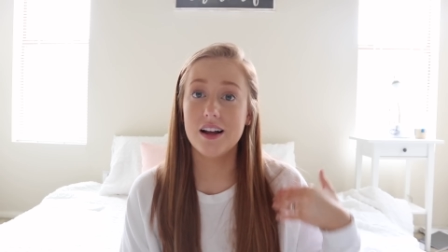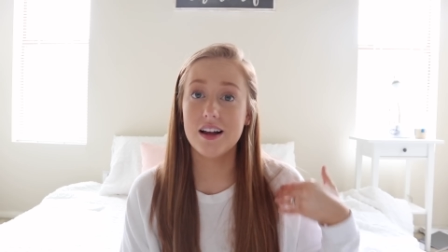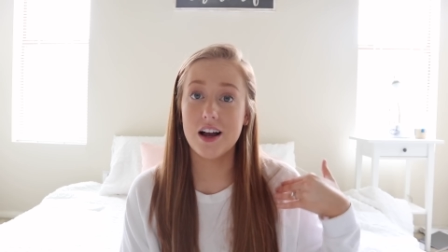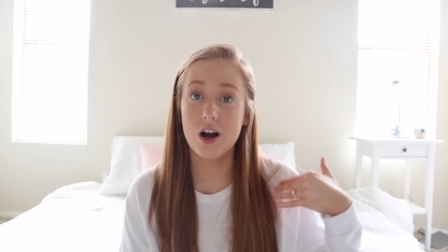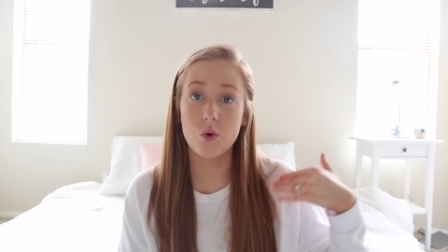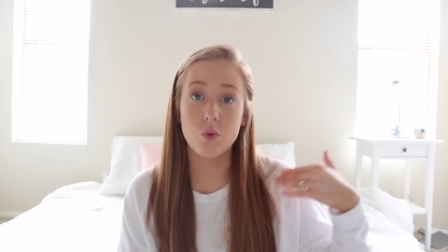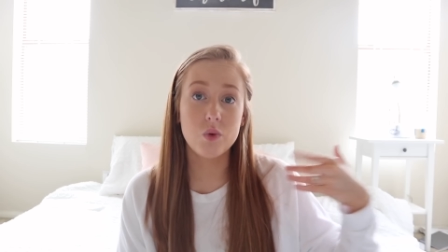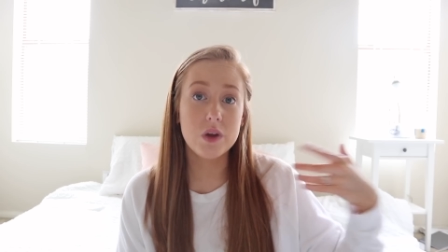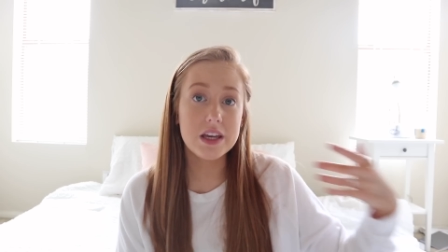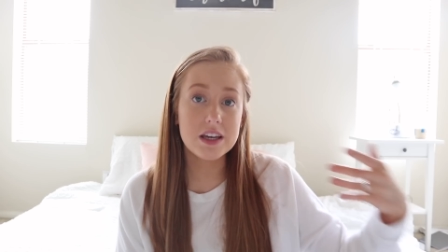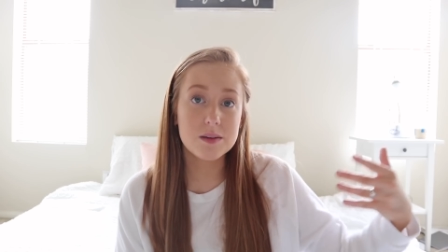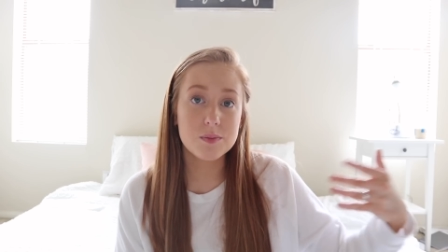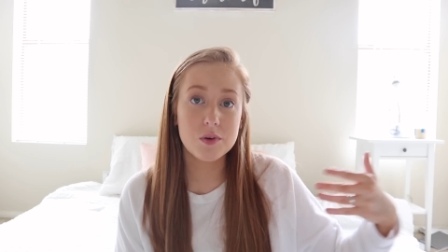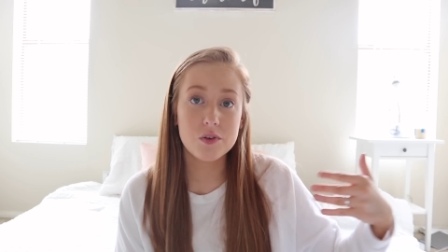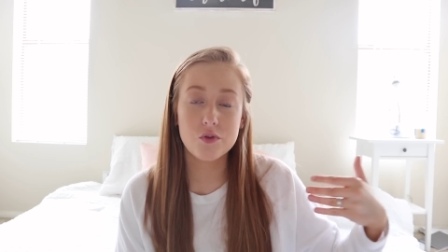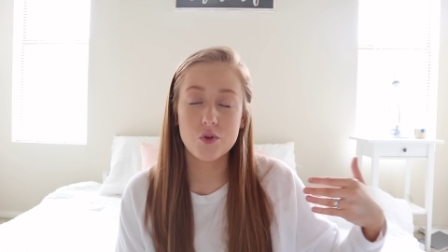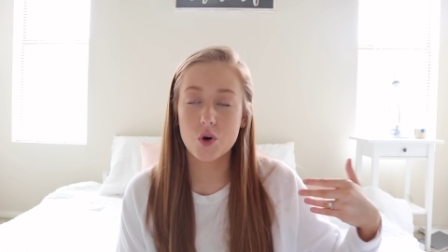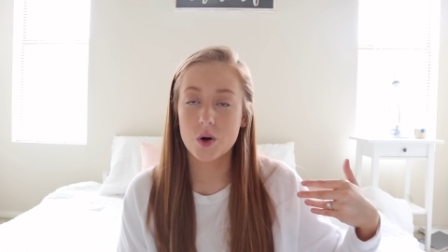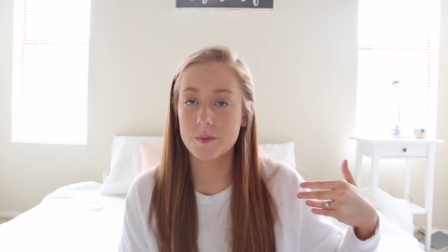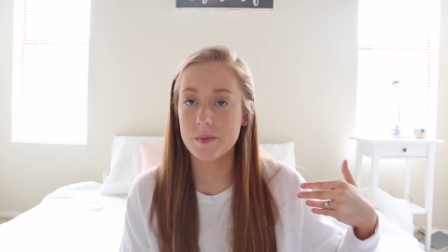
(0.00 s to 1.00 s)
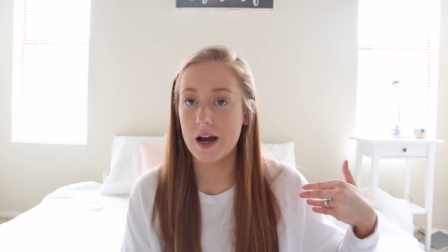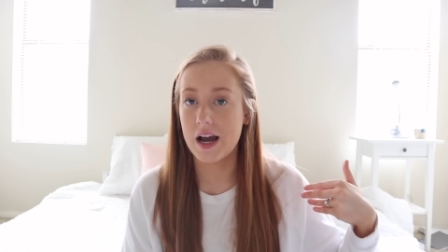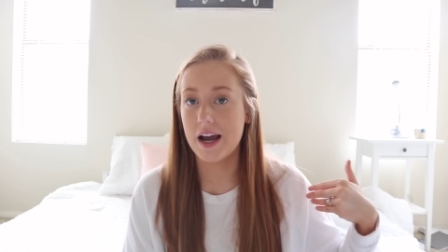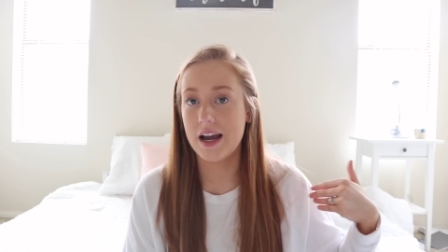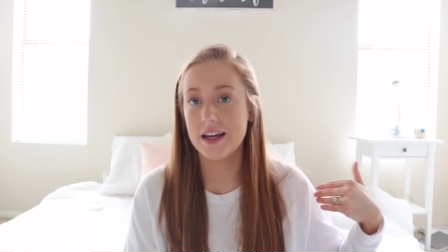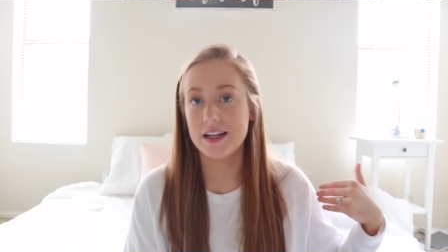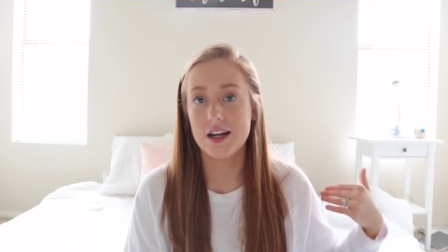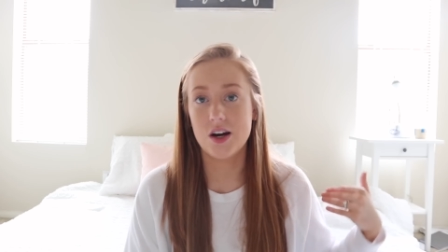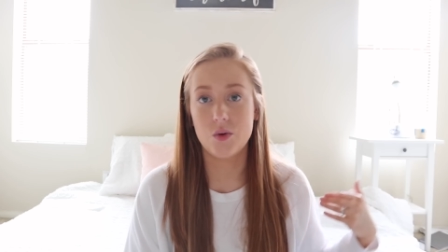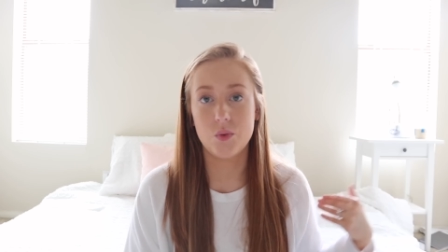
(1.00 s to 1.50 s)
a week before
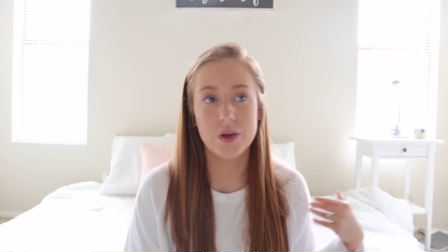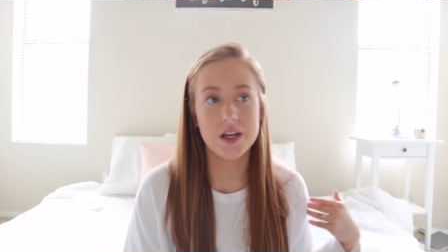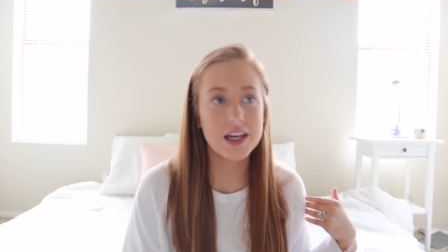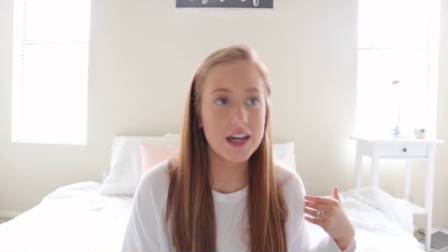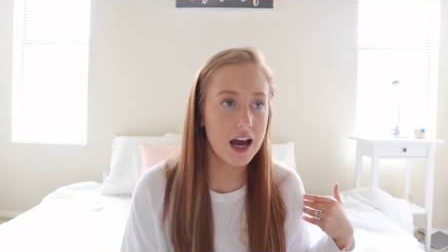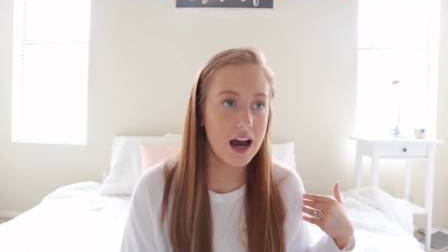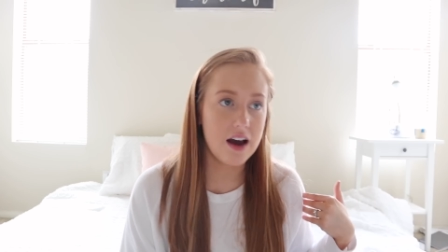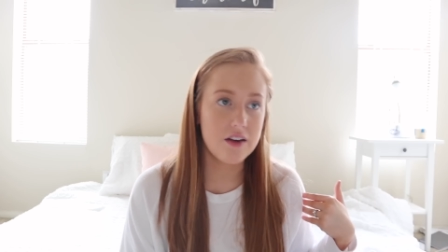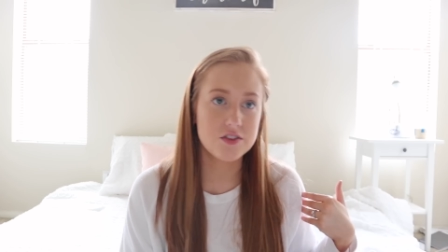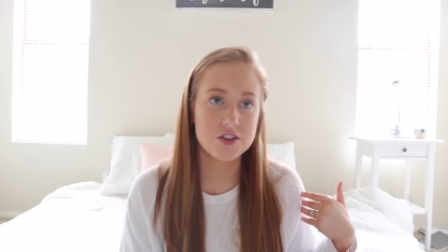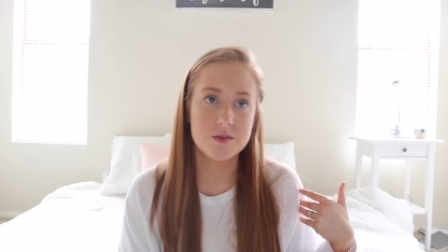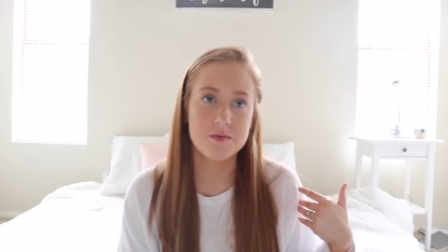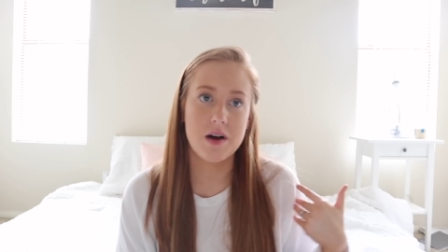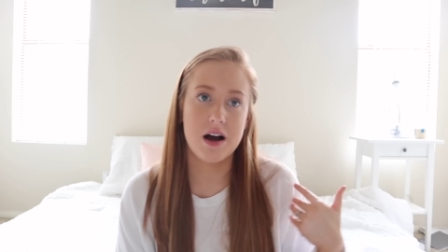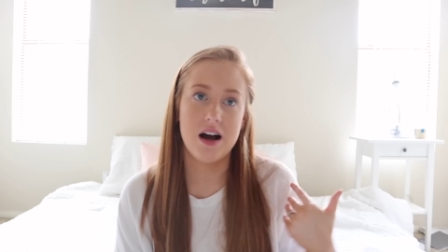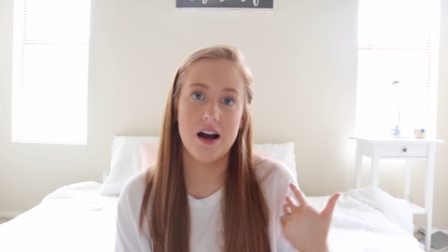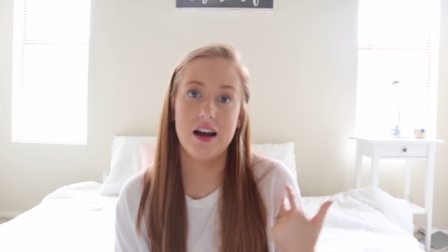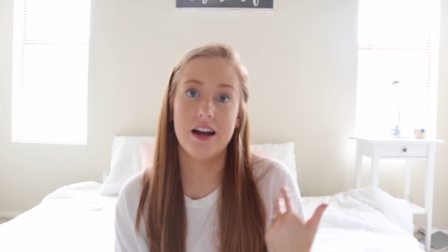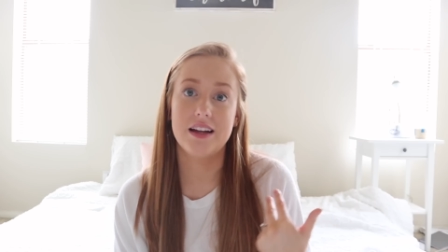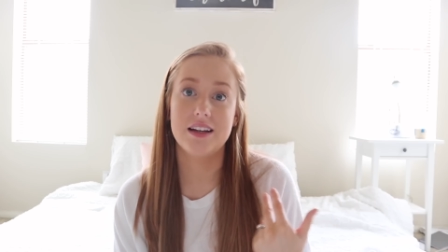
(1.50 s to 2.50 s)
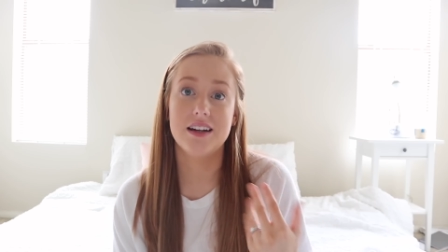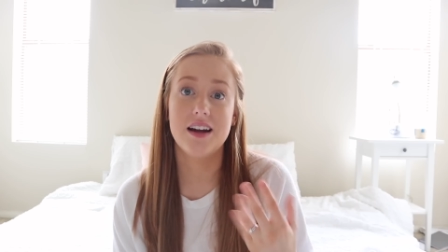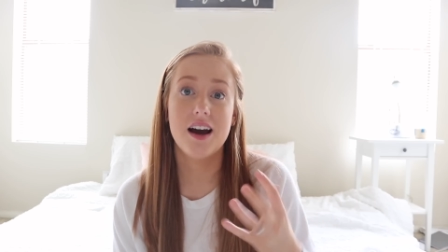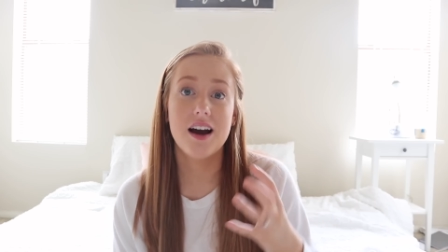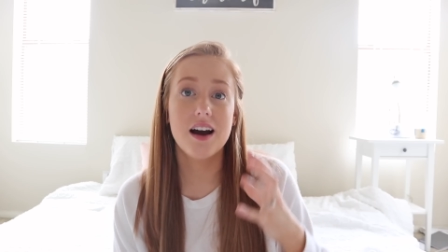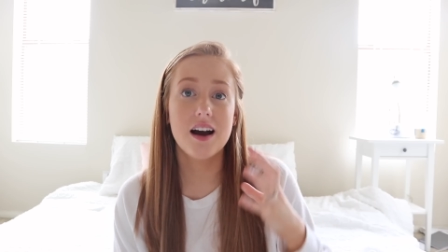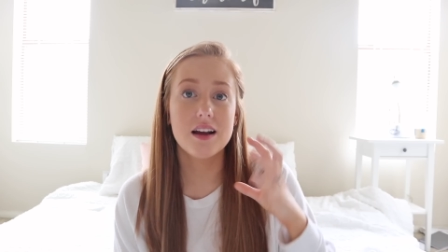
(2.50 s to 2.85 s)
mine, a week after mine,